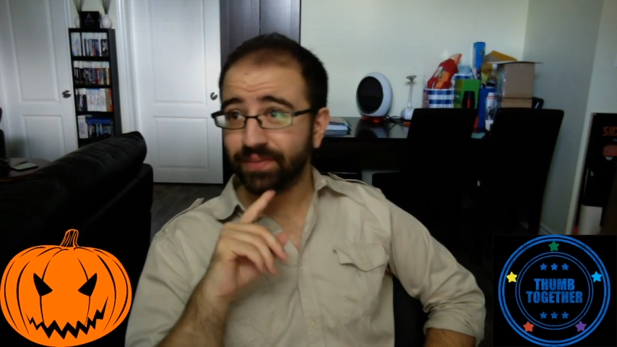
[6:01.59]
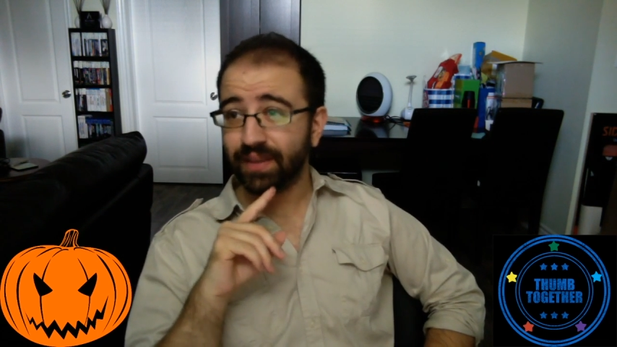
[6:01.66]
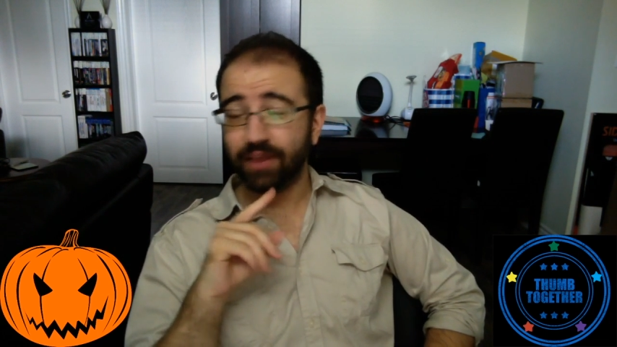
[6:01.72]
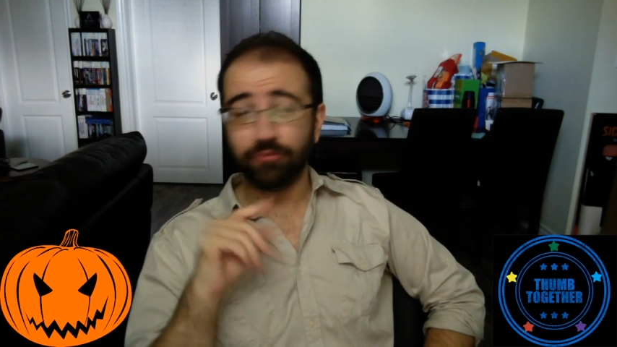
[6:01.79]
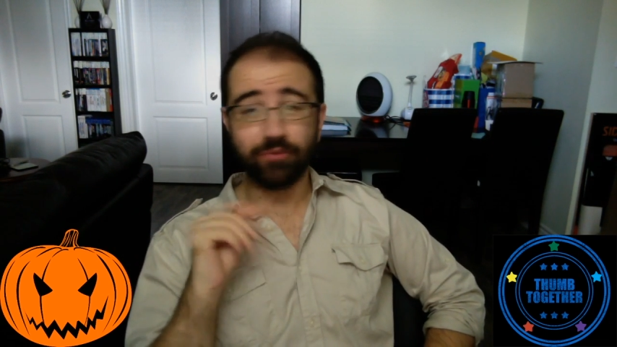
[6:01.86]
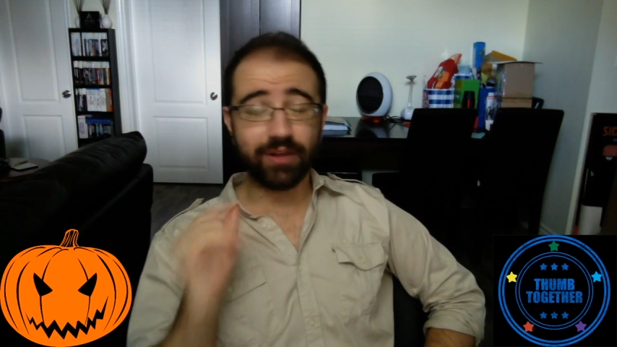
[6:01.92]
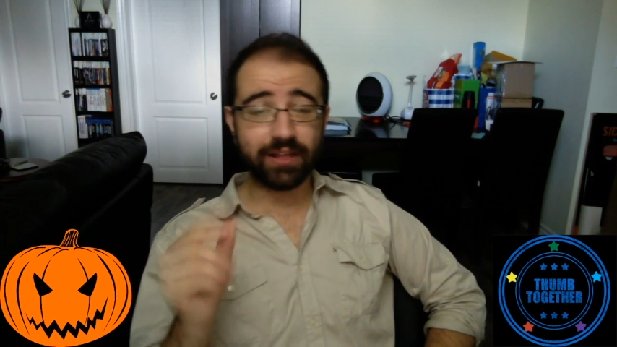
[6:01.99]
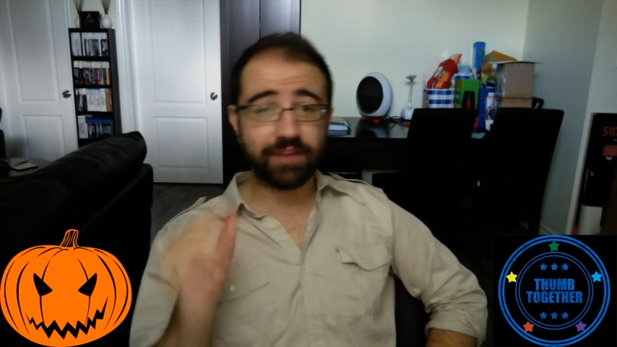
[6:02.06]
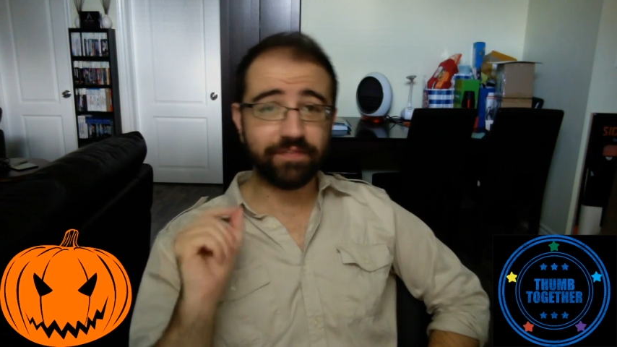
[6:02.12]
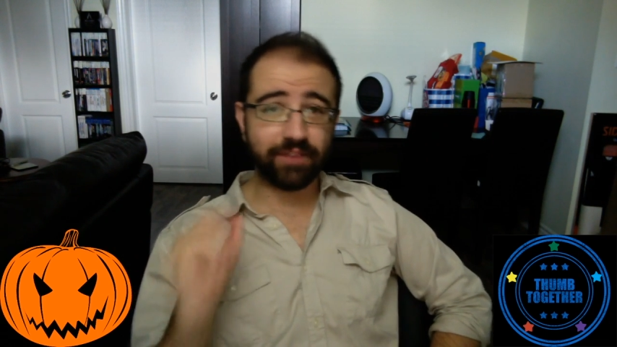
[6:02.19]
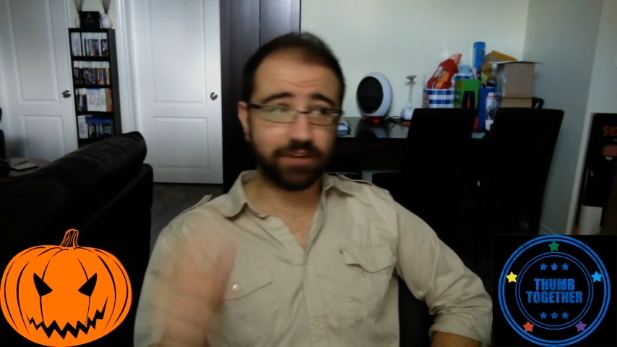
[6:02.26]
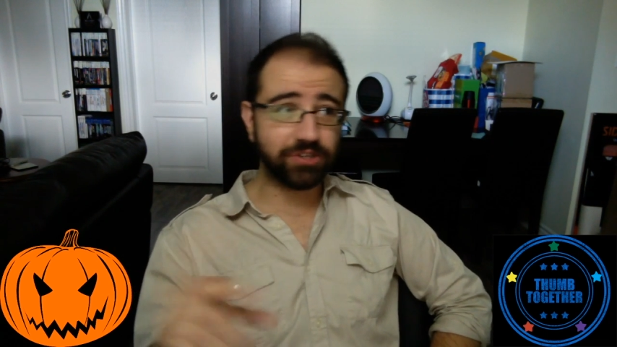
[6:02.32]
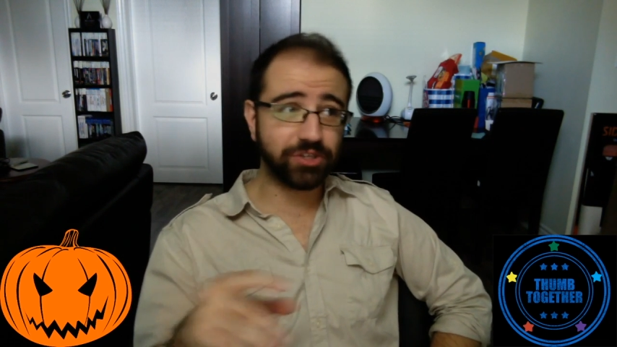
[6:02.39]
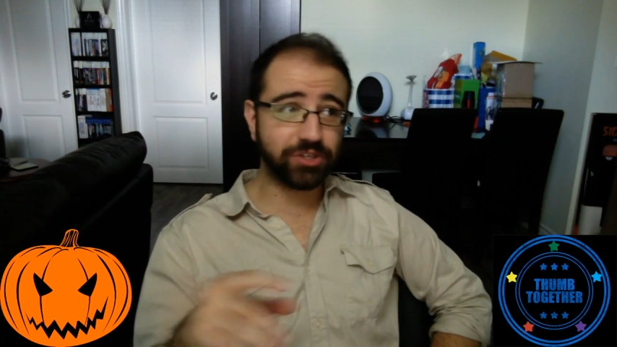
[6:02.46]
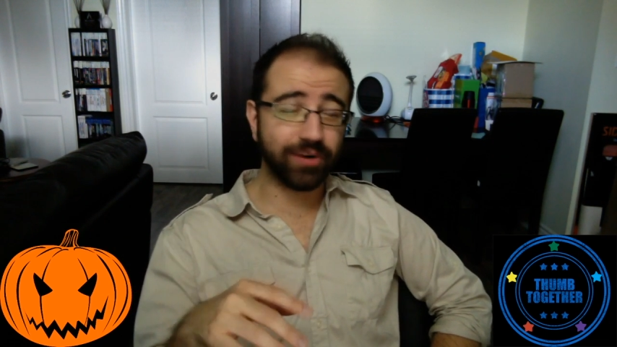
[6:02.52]
It really
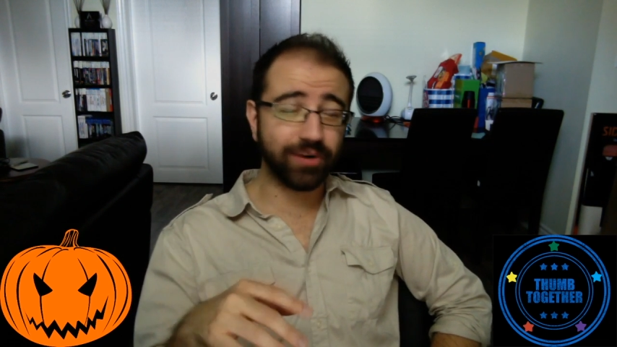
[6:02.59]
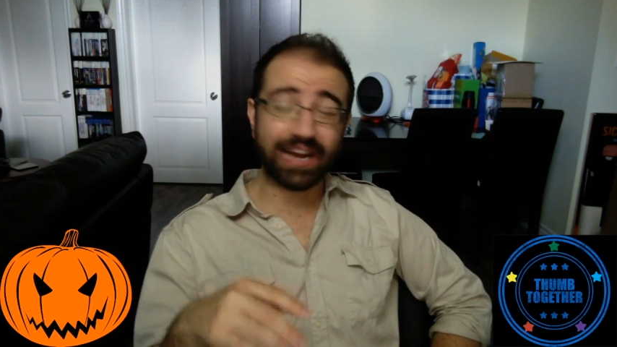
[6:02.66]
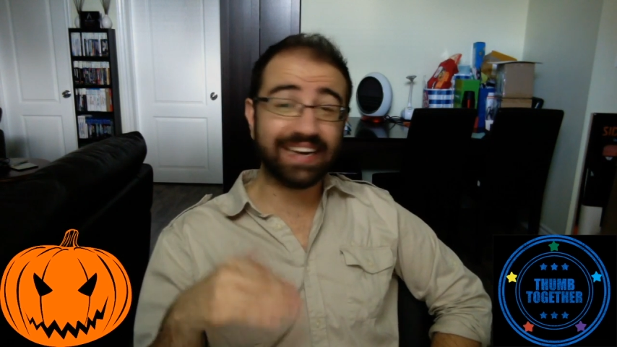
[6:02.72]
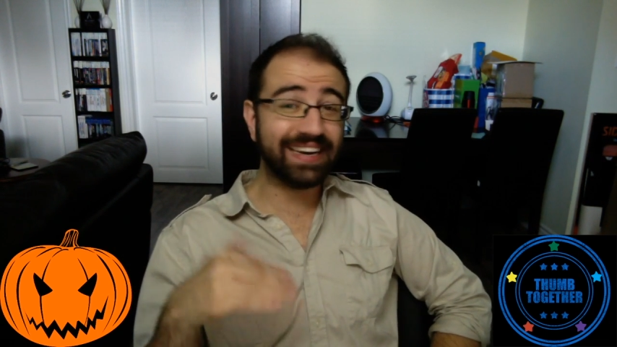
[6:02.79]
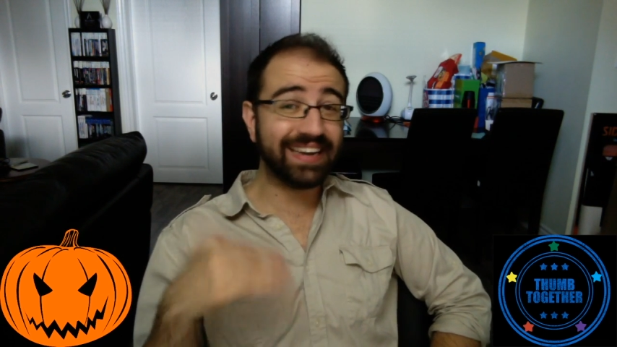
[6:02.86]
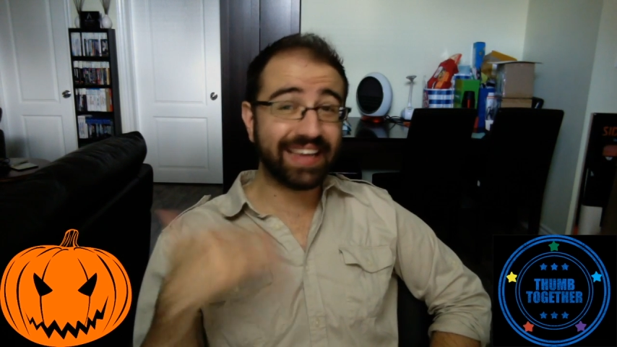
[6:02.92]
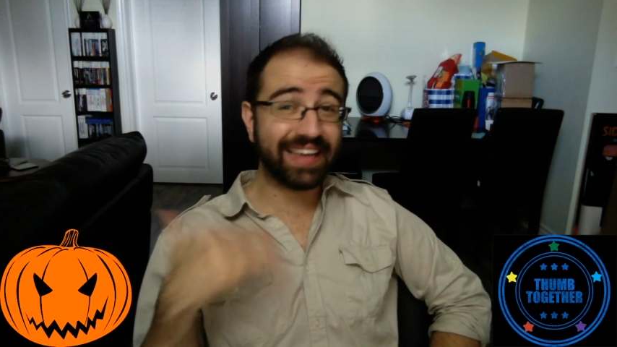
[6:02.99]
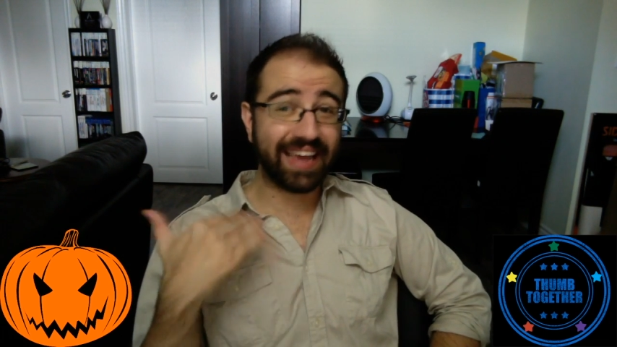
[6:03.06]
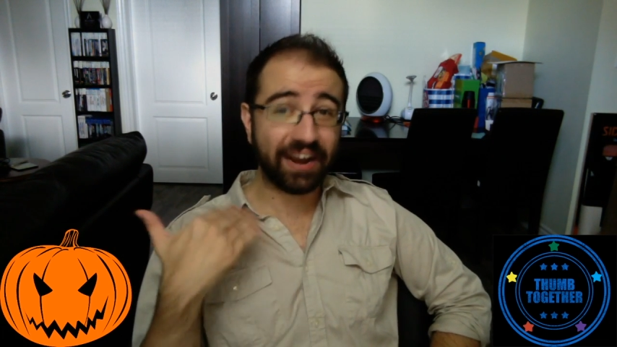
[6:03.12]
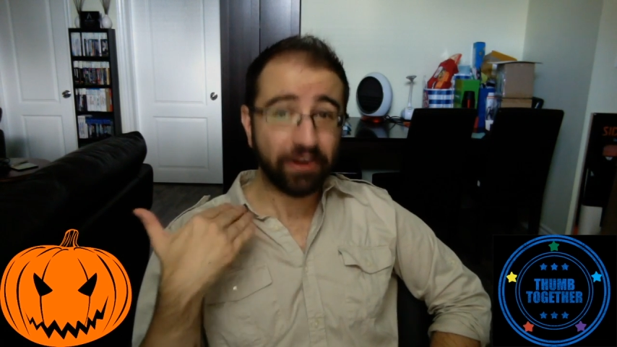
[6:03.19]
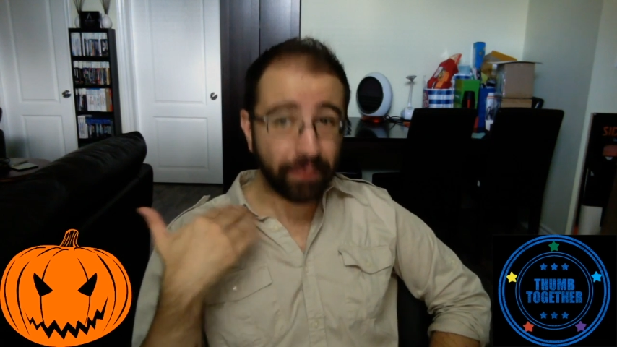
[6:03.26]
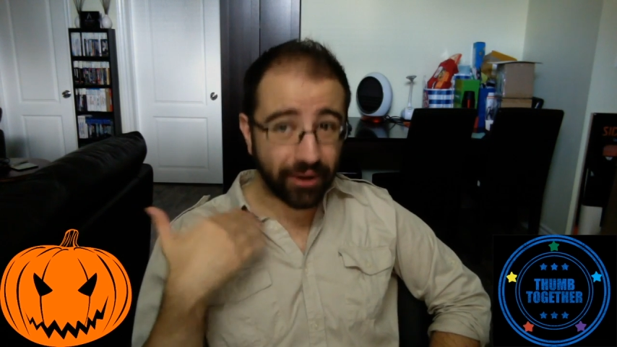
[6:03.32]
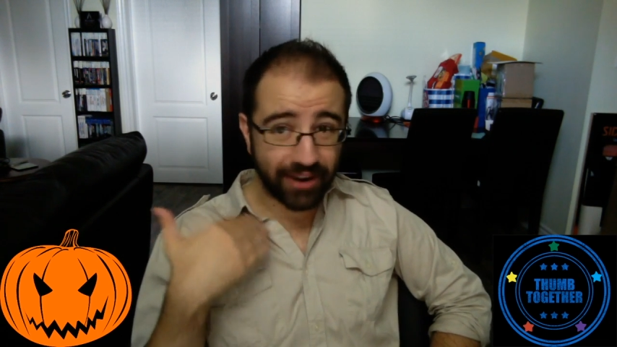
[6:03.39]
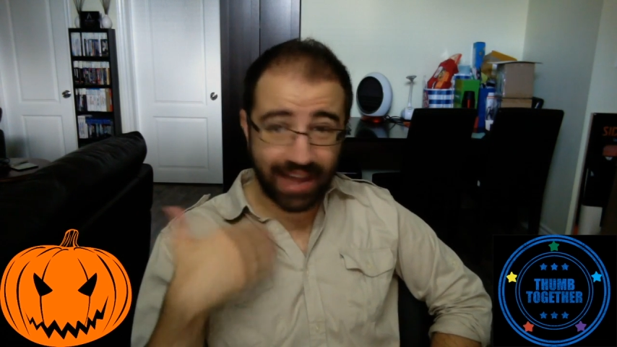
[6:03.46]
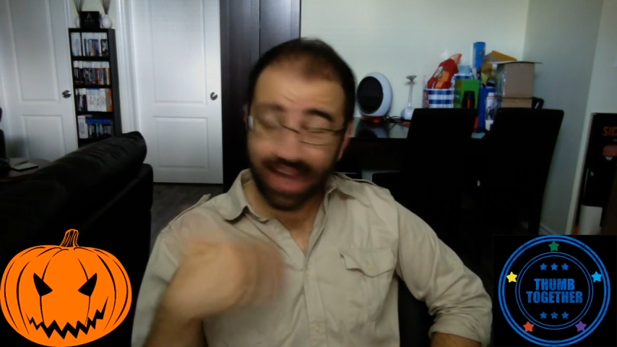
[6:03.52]
fell short. I didn't care
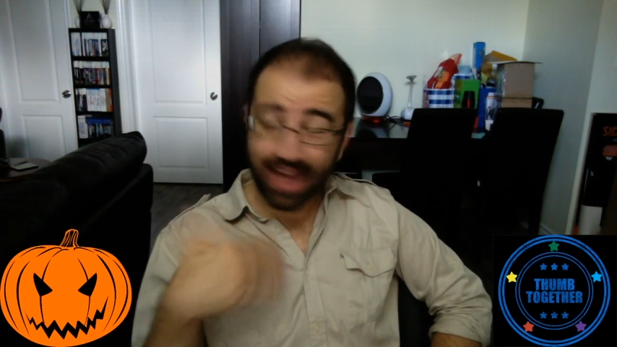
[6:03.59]
about